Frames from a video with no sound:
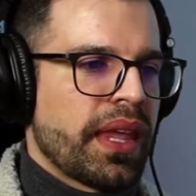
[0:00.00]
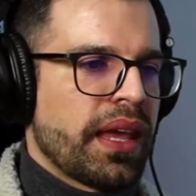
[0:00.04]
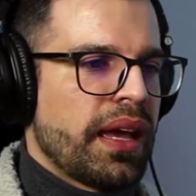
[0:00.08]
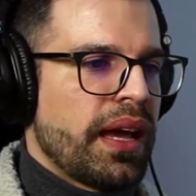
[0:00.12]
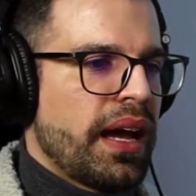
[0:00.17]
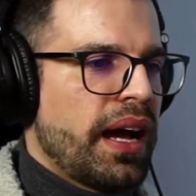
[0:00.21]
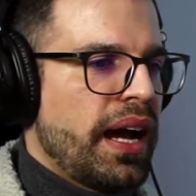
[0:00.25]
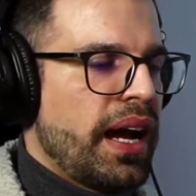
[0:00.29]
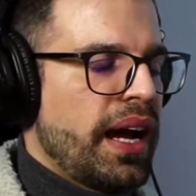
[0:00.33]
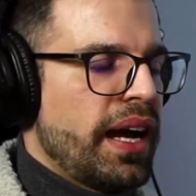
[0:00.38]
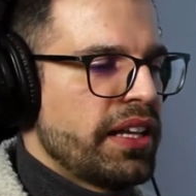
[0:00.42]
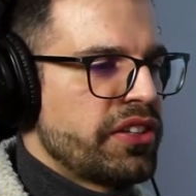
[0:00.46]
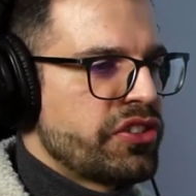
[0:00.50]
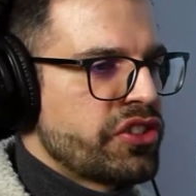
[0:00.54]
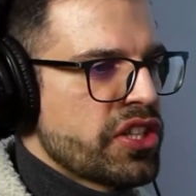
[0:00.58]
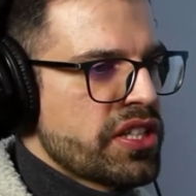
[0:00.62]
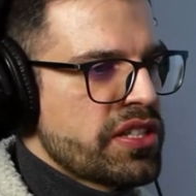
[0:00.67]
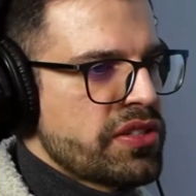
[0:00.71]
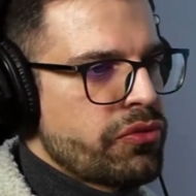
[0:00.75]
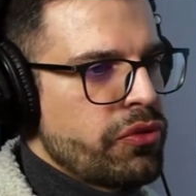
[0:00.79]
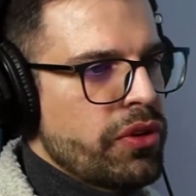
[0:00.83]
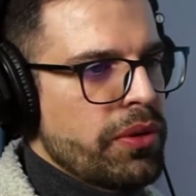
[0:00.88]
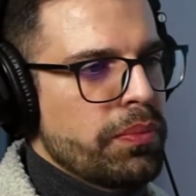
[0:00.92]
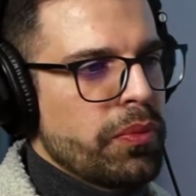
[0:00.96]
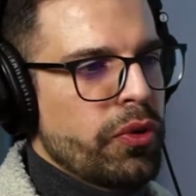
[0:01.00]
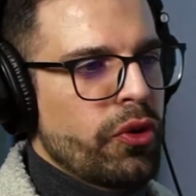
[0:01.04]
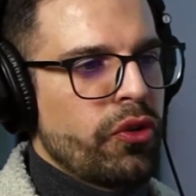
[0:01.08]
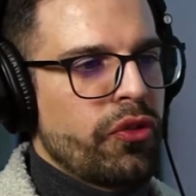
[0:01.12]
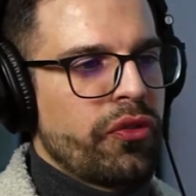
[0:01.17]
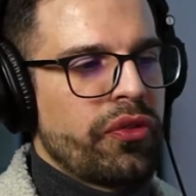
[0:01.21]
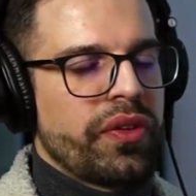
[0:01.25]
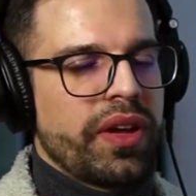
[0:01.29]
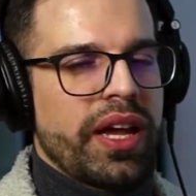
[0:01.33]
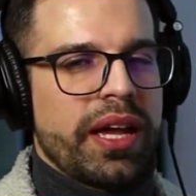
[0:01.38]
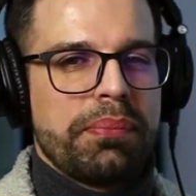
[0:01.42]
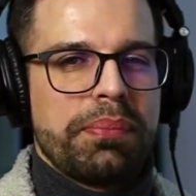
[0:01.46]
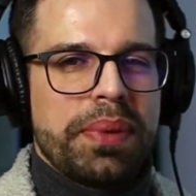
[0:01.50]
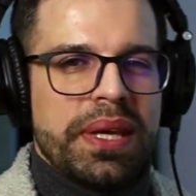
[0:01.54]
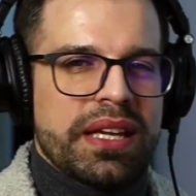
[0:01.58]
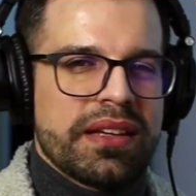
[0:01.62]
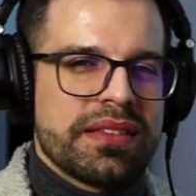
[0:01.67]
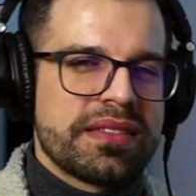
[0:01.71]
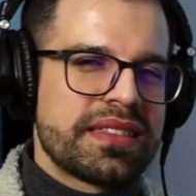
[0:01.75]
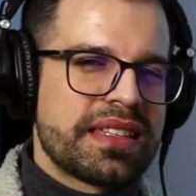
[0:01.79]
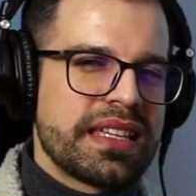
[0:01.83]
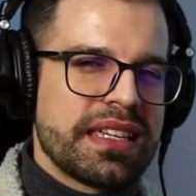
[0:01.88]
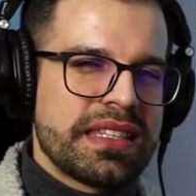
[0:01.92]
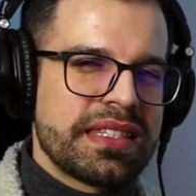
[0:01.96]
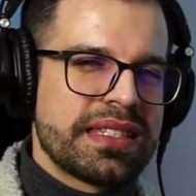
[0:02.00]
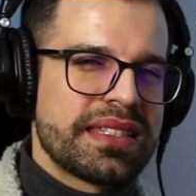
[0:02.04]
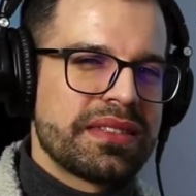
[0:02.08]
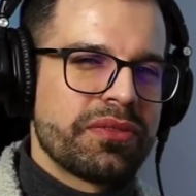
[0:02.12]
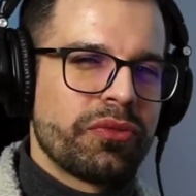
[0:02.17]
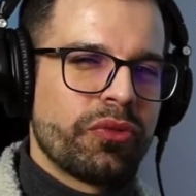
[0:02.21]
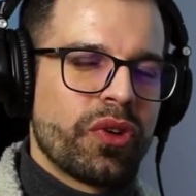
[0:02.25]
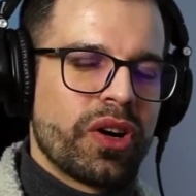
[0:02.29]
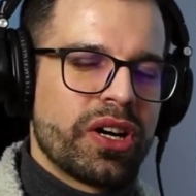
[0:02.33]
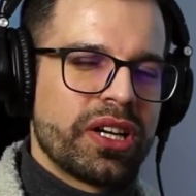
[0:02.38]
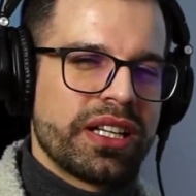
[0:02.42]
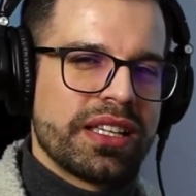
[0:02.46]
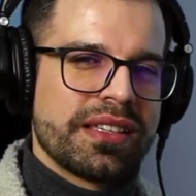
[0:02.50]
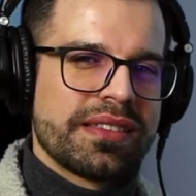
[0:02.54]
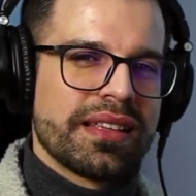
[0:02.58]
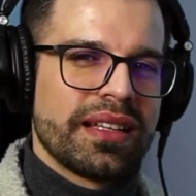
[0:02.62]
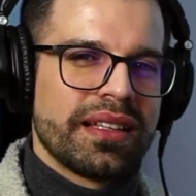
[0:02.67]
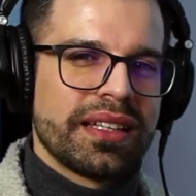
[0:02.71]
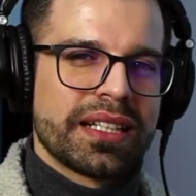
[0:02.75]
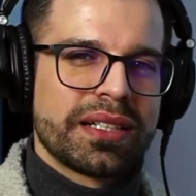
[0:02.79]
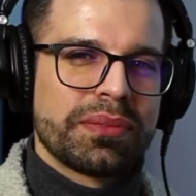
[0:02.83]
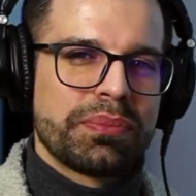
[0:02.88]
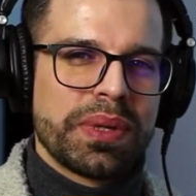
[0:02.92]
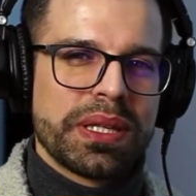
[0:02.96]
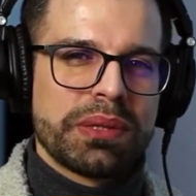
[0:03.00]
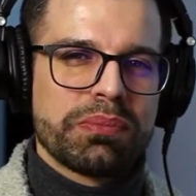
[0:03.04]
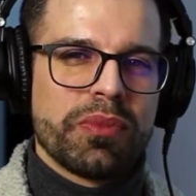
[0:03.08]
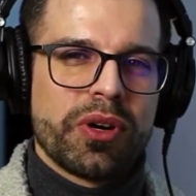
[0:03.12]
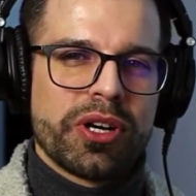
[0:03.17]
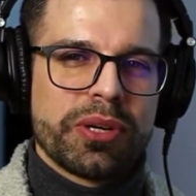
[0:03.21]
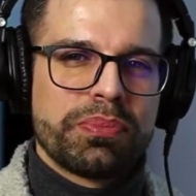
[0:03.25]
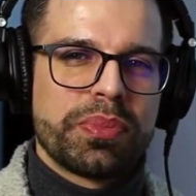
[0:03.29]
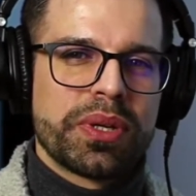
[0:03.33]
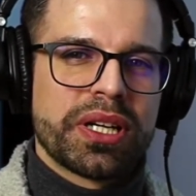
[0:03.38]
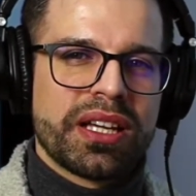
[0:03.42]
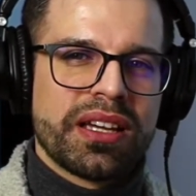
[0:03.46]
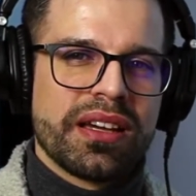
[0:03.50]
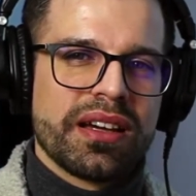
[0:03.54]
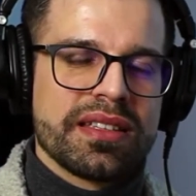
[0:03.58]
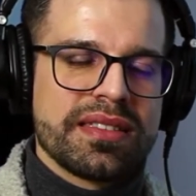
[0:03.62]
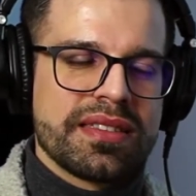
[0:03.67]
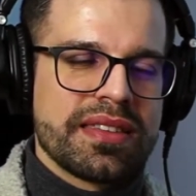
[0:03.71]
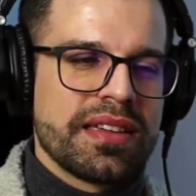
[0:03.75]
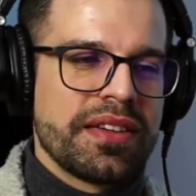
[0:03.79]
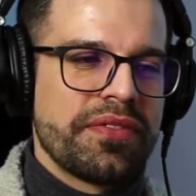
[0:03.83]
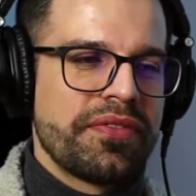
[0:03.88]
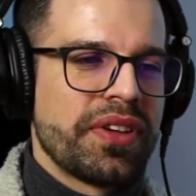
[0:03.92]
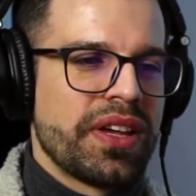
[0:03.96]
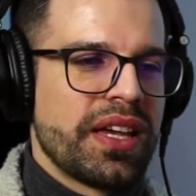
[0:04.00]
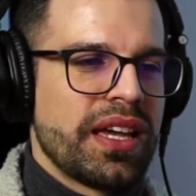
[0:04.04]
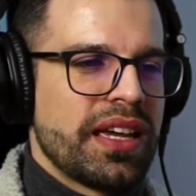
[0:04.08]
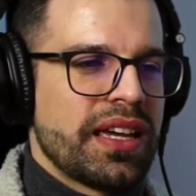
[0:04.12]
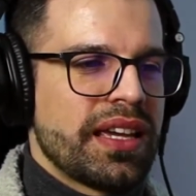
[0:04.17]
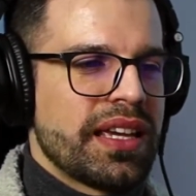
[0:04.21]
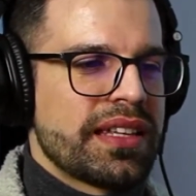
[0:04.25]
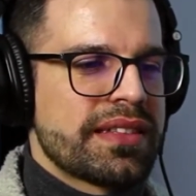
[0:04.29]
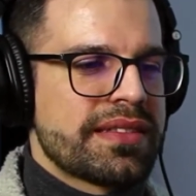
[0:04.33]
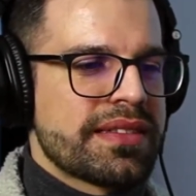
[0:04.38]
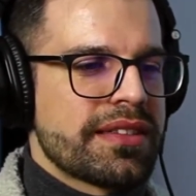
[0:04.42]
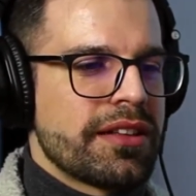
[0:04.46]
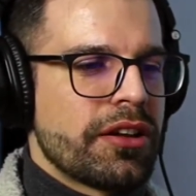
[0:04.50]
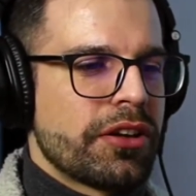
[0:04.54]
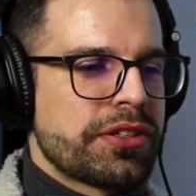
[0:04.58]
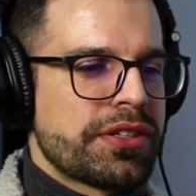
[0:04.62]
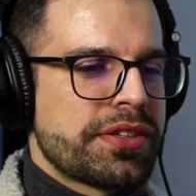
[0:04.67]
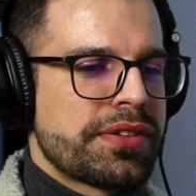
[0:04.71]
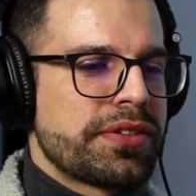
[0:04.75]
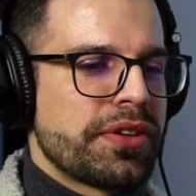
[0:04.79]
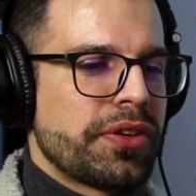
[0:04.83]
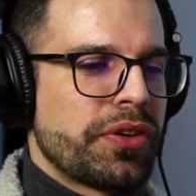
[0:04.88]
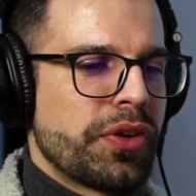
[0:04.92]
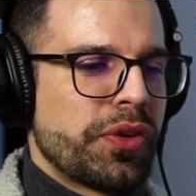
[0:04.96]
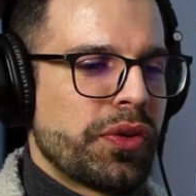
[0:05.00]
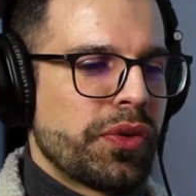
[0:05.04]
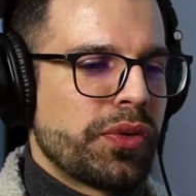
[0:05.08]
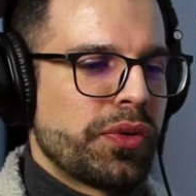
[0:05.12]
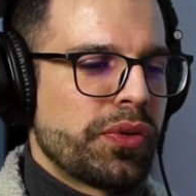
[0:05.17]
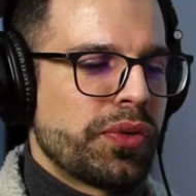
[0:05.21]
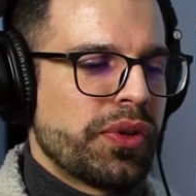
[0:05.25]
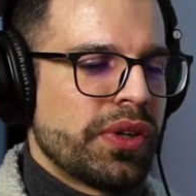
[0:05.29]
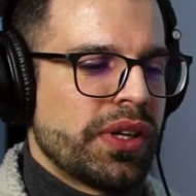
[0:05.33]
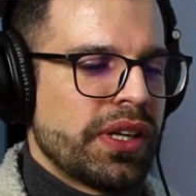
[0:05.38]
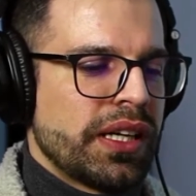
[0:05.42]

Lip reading: I just remove, and because this one is a little bit more percussive, it's not so